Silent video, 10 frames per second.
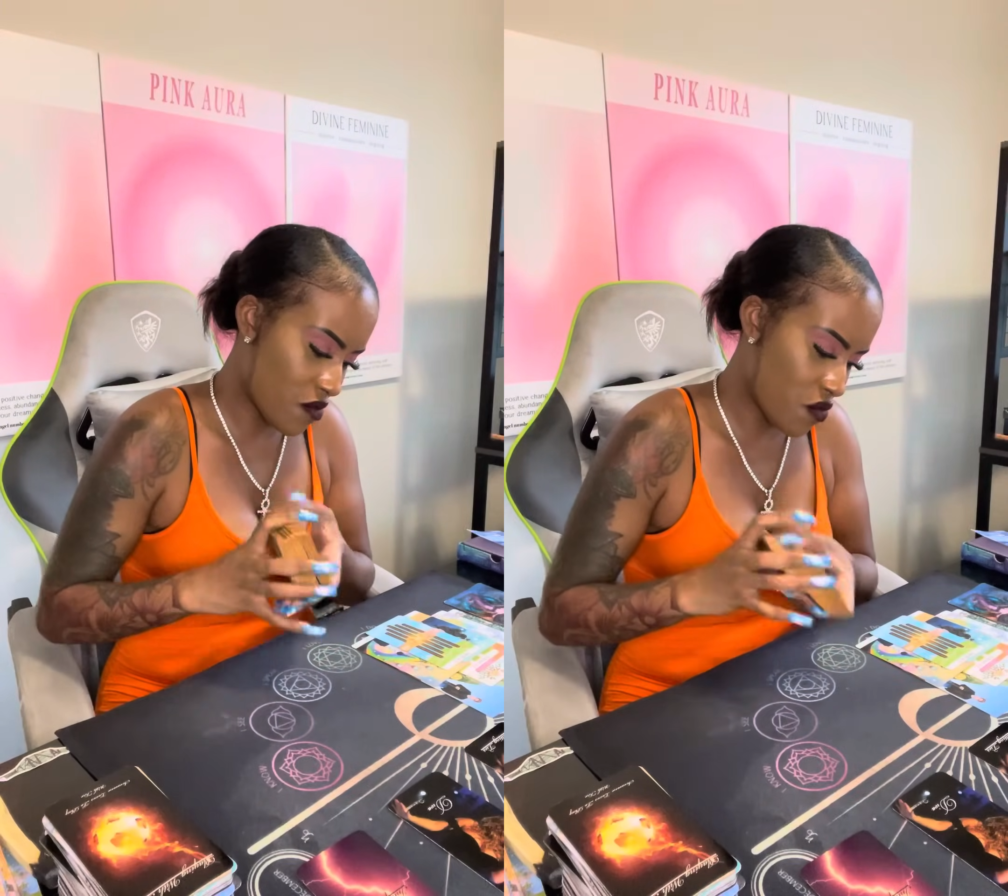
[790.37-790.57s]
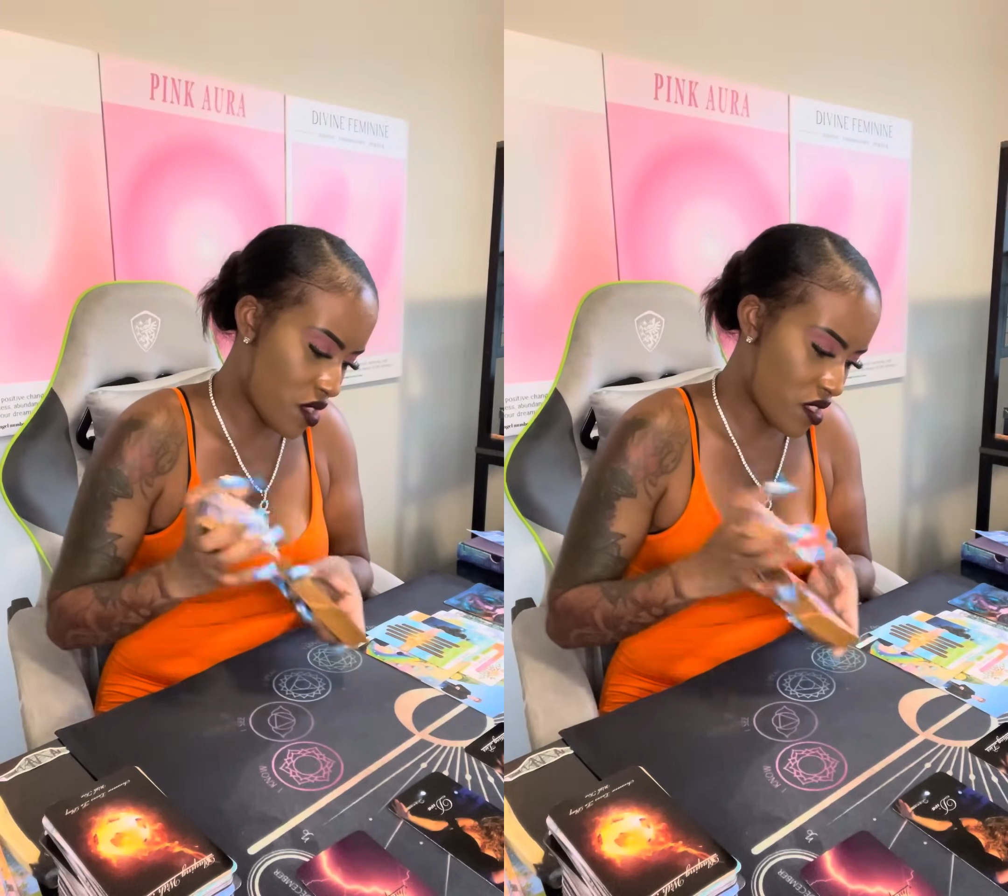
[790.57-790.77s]

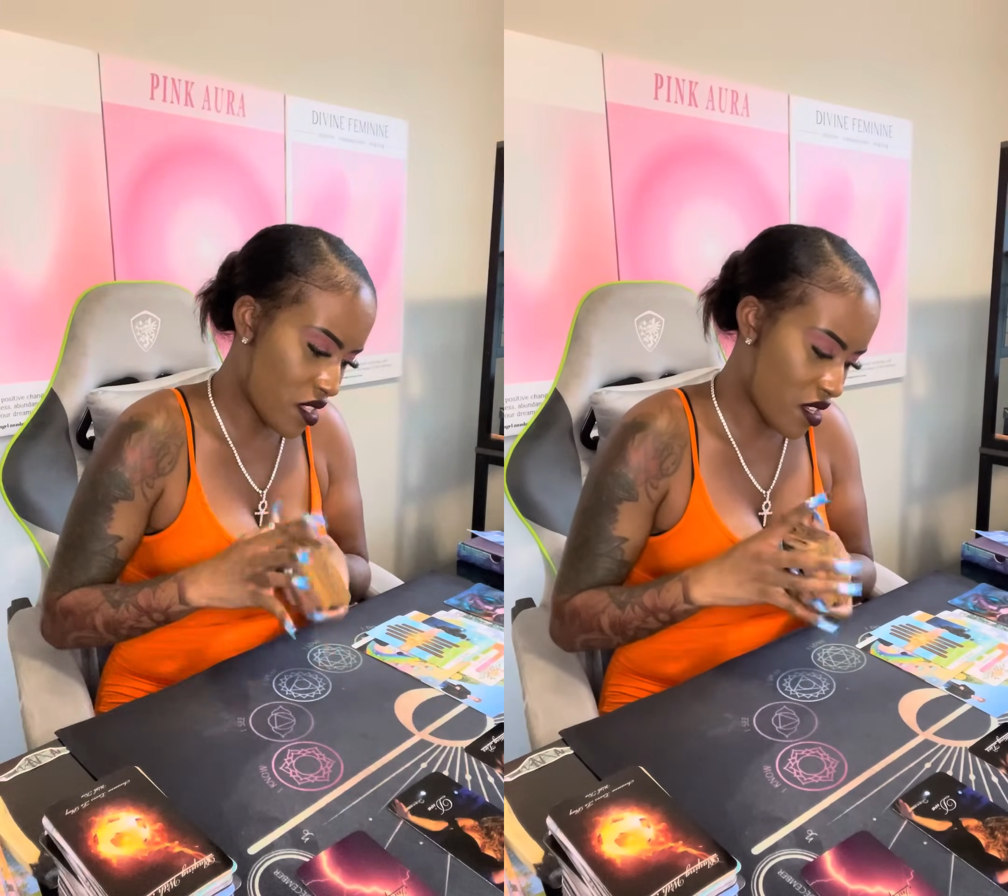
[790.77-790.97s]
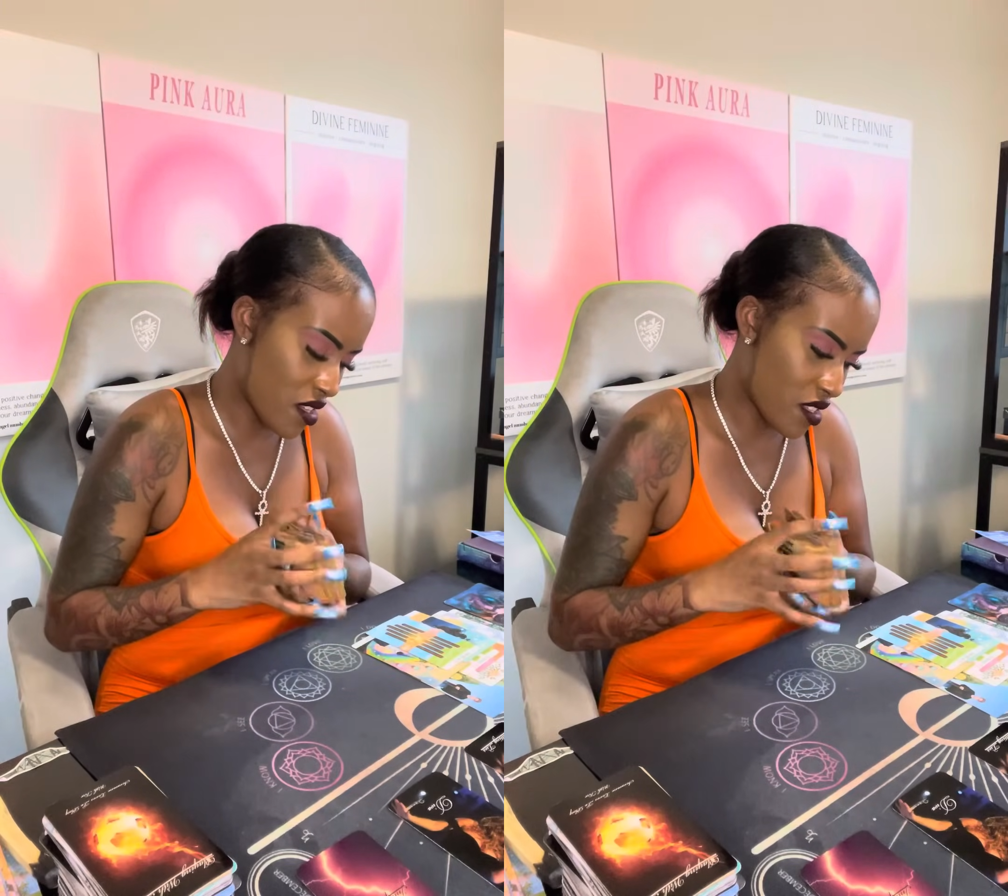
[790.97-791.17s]
what's
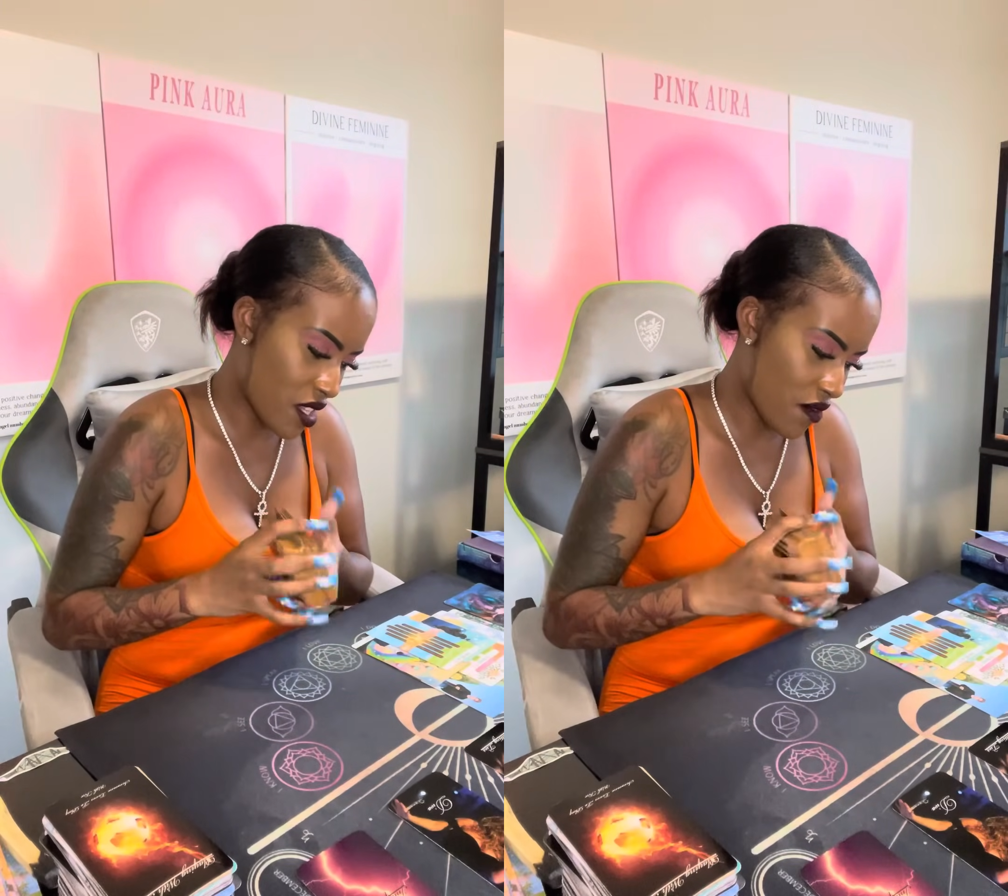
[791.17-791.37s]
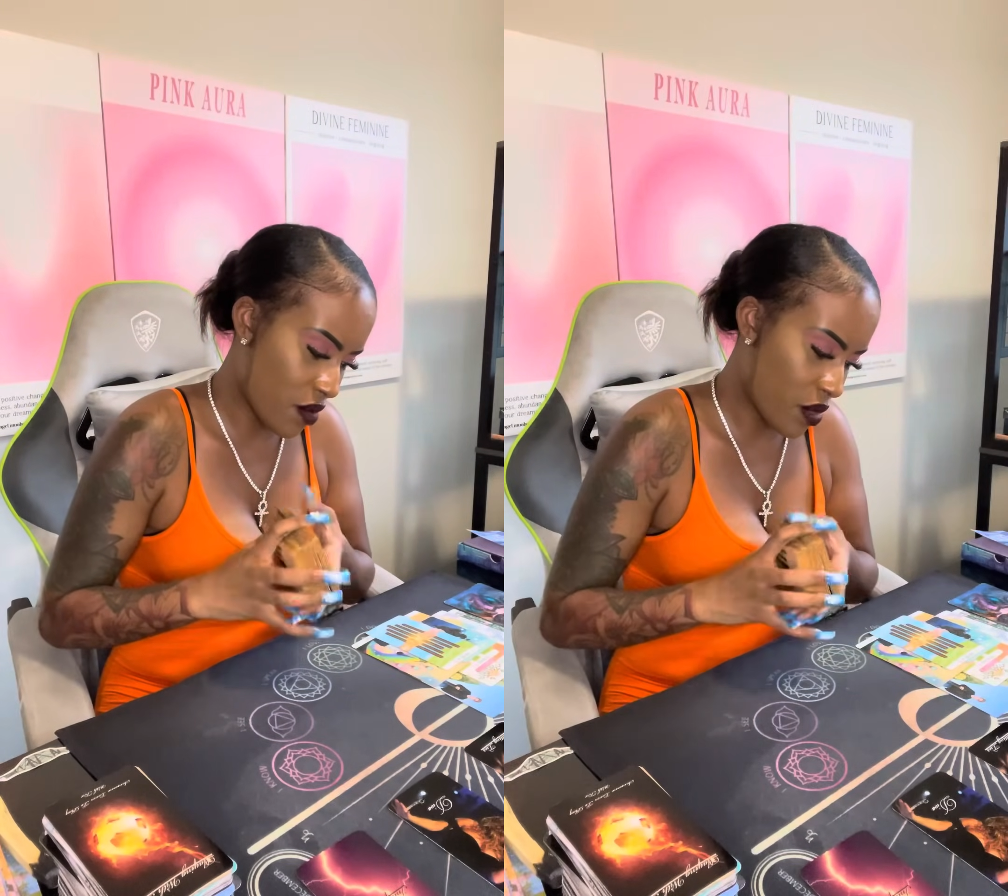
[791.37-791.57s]
the uh,
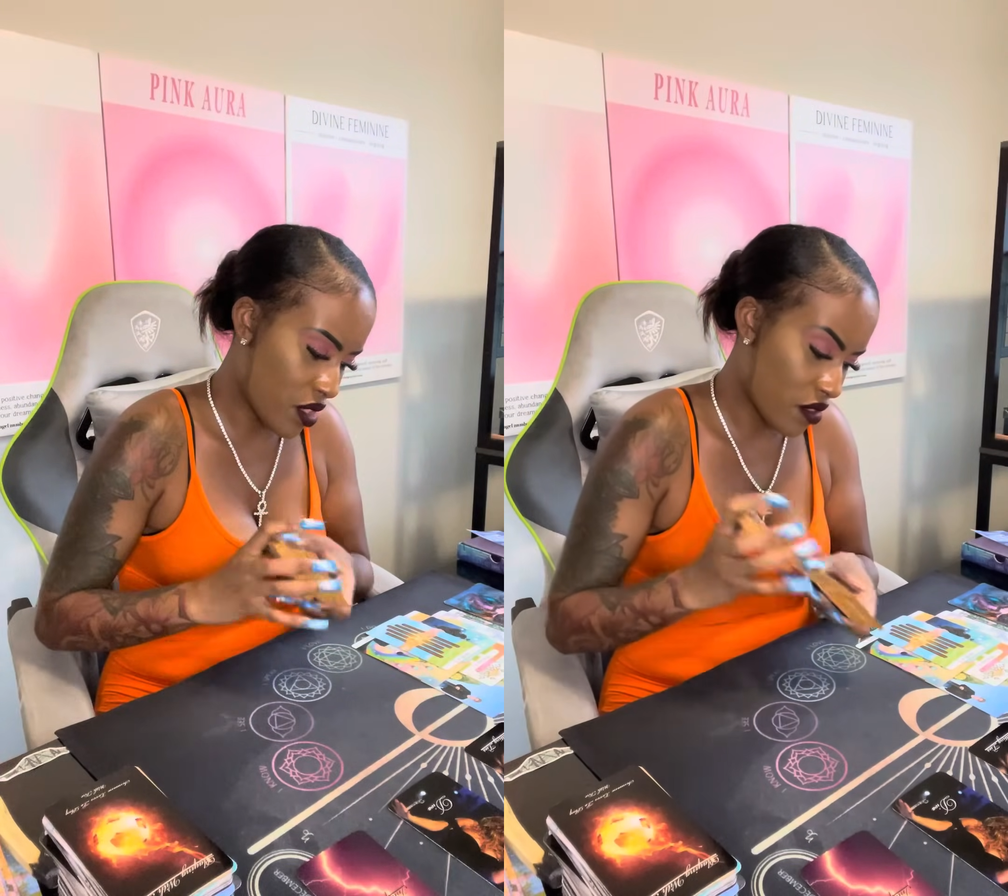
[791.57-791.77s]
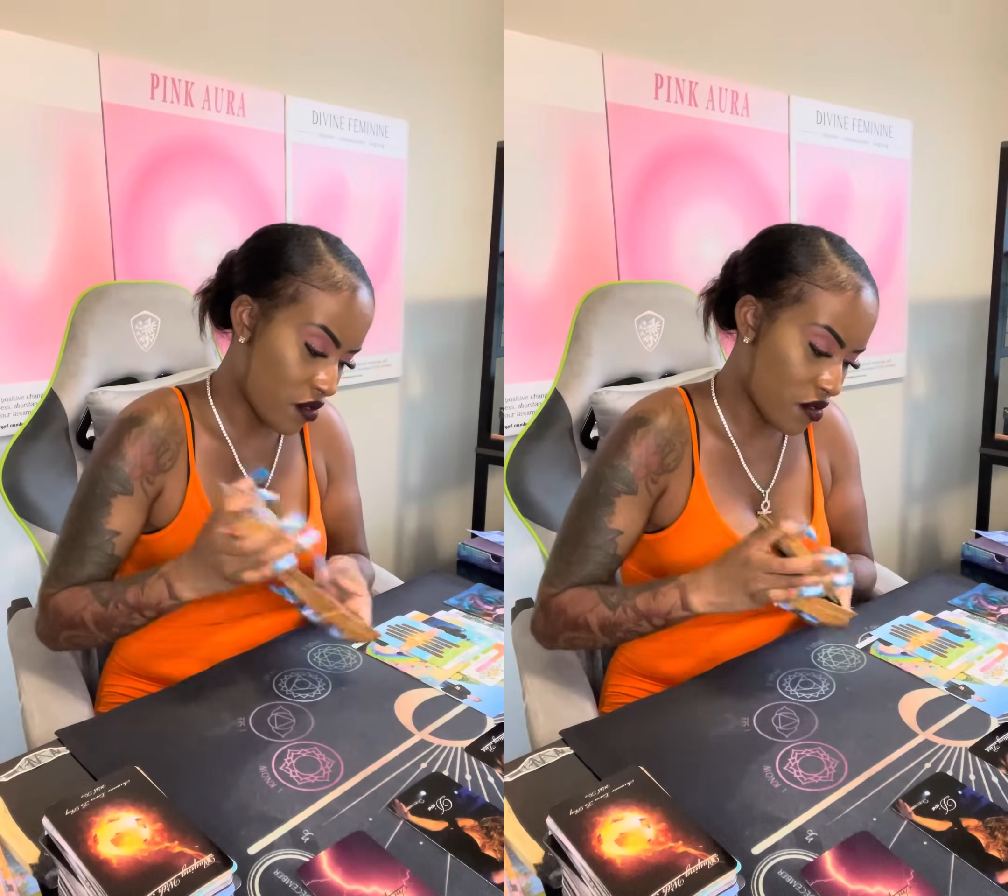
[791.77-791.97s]
seven of
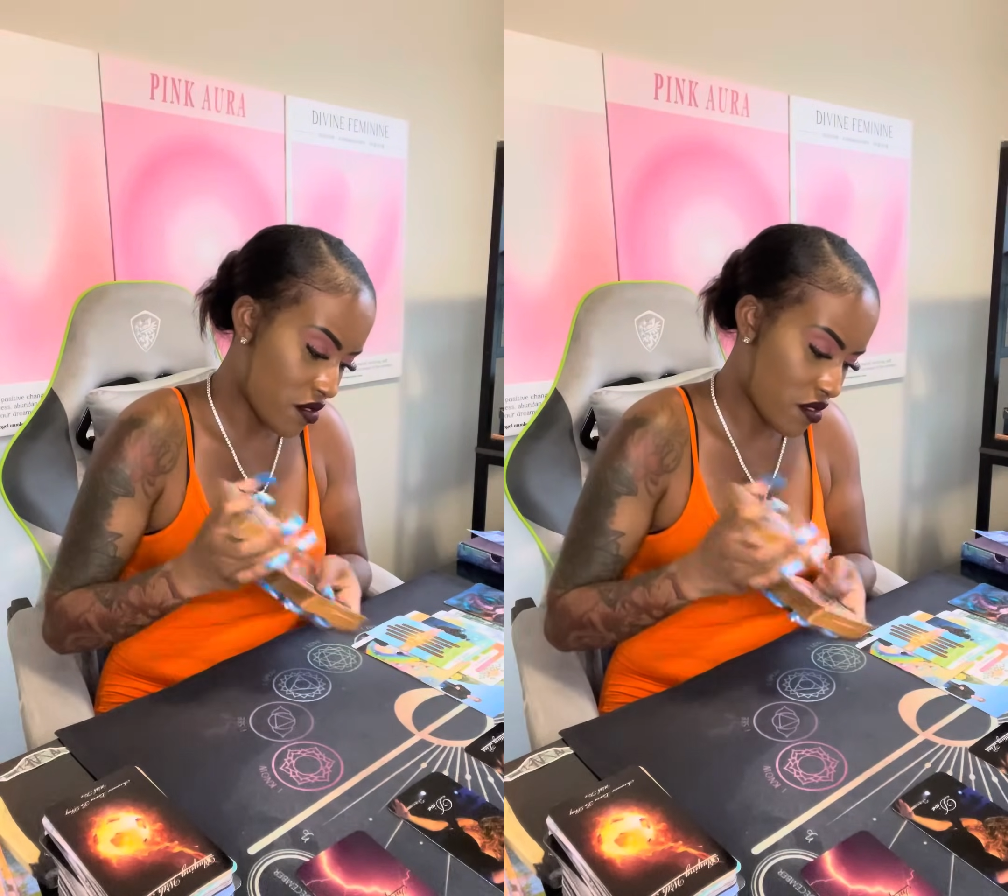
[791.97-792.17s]
pentacles?